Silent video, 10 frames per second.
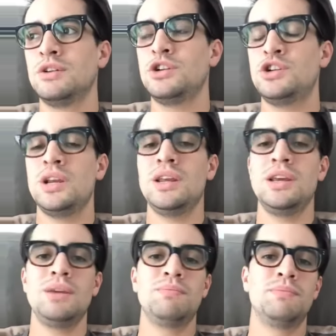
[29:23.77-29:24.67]

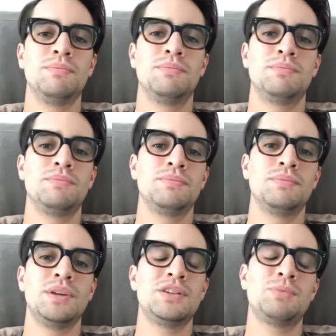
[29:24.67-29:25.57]
shitty.
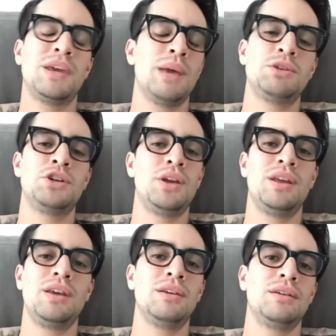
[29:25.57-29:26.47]
It just became
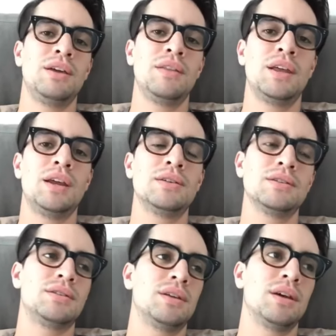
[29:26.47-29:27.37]
shitty, and then I
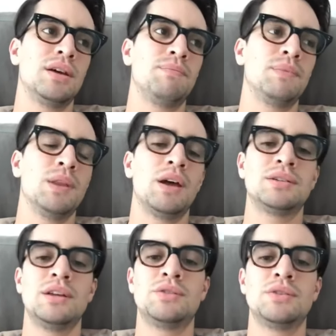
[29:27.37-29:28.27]
just uh,
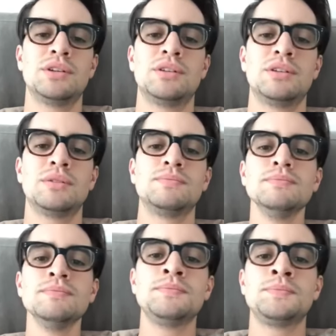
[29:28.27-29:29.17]
lost interest.
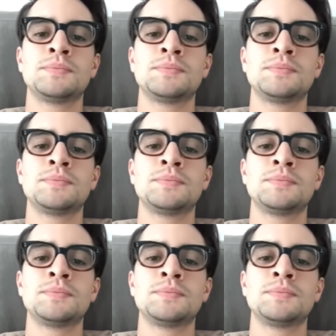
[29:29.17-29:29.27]
You